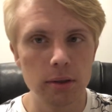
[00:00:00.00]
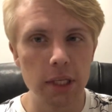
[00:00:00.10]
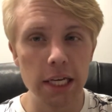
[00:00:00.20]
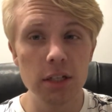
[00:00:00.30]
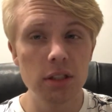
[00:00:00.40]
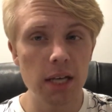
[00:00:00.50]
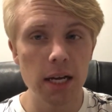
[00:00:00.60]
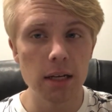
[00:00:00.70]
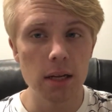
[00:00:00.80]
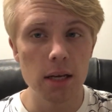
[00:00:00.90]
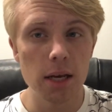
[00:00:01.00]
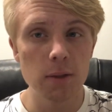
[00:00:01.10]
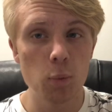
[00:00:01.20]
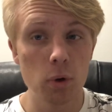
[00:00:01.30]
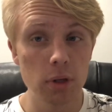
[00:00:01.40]
Each second, he gets
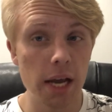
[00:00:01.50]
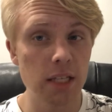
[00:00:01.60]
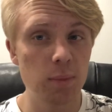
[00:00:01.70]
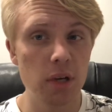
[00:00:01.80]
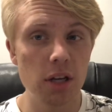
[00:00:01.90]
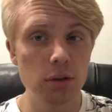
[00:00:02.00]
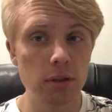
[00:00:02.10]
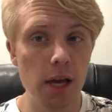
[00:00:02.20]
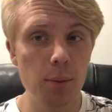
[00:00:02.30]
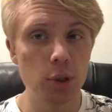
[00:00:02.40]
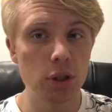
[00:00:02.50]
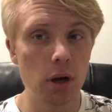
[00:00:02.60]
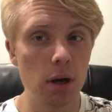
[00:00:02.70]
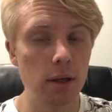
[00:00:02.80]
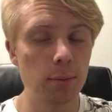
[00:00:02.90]
more exponential damage
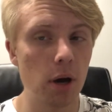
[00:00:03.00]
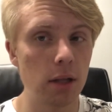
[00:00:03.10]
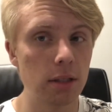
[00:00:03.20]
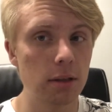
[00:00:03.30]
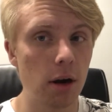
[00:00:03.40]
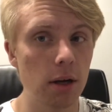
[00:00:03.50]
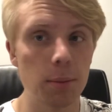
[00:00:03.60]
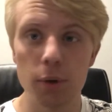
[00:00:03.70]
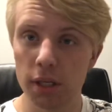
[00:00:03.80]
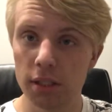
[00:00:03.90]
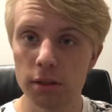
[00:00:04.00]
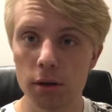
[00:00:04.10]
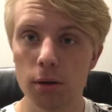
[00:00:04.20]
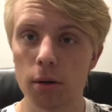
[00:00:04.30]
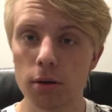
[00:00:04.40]
upon this target, but his
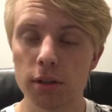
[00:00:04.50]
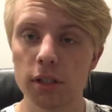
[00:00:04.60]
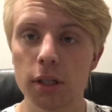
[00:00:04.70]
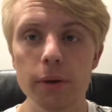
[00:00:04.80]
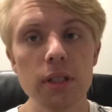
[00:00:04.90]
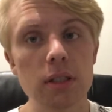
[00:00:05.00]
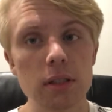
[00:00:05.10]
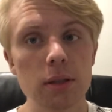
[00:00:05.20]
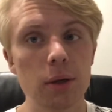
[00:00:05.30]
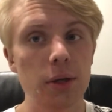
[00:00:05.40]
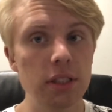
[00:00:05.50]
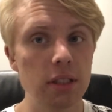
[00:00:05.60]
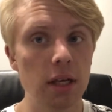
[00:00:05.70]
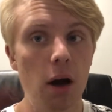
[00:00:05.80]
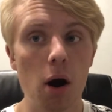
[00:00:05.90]
circle also decreases, increasing
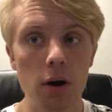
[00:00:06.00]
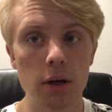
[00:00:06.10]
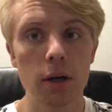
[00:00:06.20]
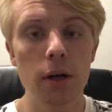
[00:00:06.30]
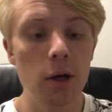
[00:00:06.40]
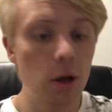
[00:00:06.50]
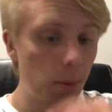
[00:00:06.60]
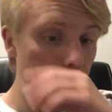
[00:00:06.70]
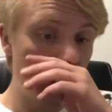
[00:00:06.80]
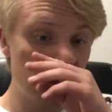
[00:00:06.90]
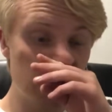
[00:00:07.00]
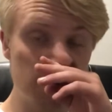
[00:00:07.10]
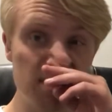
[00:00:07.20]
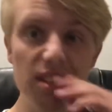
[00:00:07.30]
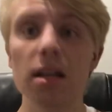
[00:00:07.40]
it harder. But this
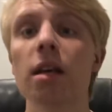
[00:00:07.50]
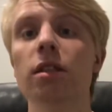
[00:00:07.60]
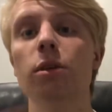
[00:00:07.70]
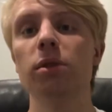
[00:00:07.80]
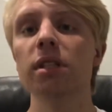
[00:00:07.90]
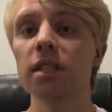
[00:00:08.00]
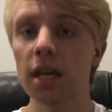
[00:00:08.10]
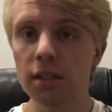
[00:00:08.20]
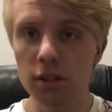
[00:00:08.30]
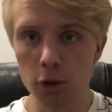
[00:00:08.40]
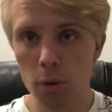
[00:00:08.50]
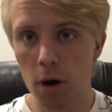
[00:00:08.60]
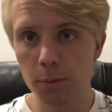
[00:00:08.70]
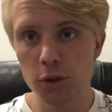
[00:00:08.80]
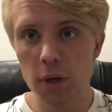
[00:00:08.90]
means, so since he has 2
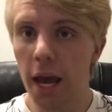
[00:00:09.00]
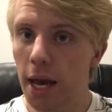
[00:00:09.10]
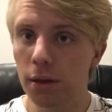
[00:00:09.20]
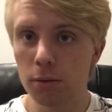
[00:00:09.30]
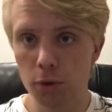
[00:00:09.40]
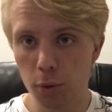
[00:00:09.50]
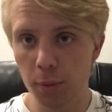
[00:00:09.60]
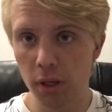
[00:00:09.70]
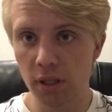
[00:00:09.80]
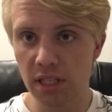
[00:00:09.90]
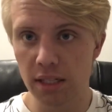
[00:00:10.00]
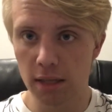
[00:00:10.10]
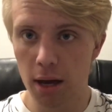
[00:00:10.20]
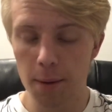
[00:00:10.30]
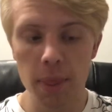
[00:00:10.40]
arms, you can do 2 abilities at a
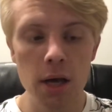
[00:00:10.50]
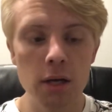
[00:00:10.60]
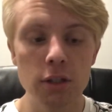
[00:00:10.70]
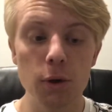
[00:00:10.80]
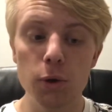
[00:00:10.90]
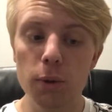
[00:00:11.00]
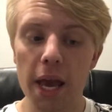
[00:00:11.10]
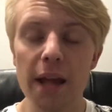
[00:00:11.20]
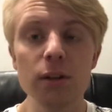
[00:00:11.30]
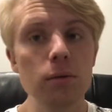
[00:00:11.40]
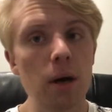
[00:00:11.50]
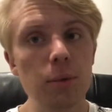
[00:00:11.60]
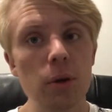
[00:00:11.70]
time. So you can do W